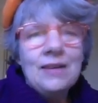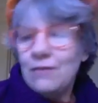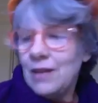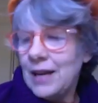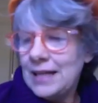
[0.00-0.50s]

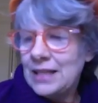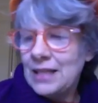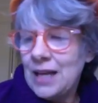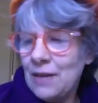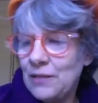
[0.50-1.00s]
Right, it's
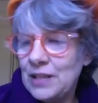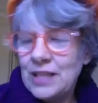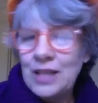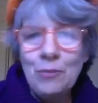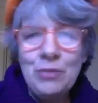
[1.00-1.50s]
time for
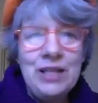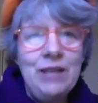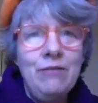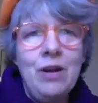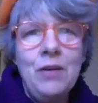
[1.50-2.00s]

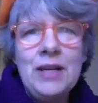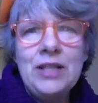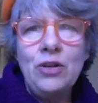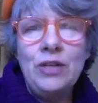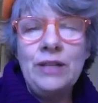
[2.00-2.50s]
Sub-Zero, and it's
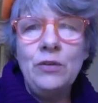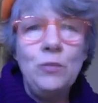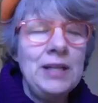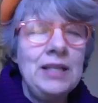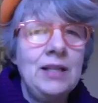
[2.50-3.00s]
not even
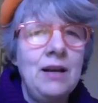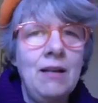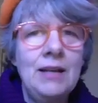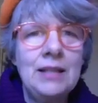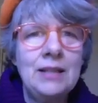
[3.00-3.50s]
winter,
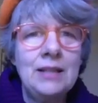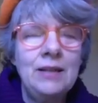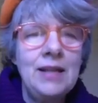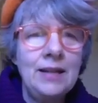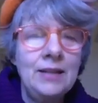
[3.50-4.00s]
it's
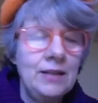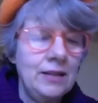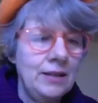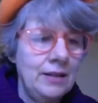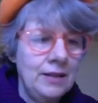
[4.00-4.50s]

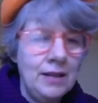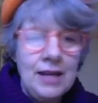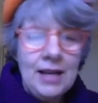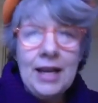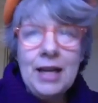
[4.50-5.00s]
London
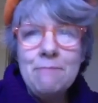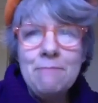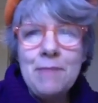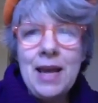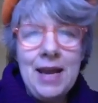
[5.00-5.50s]
in
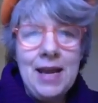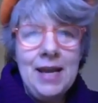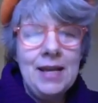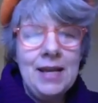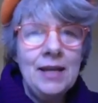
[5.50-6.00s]

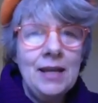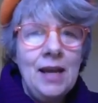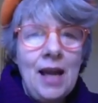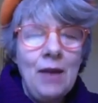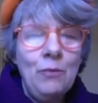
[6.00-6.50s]
May,
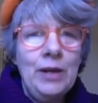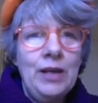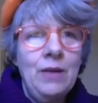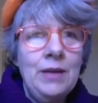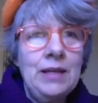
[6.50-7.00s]
and we're
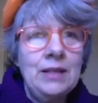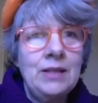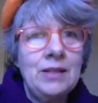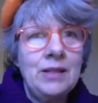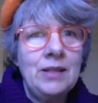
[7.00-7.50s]
going
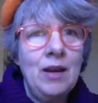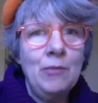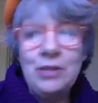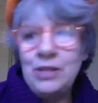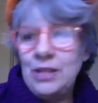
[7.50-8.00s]

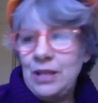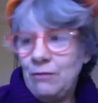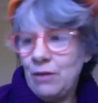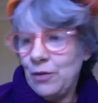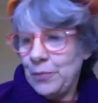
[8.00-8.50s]
Sub-Zero.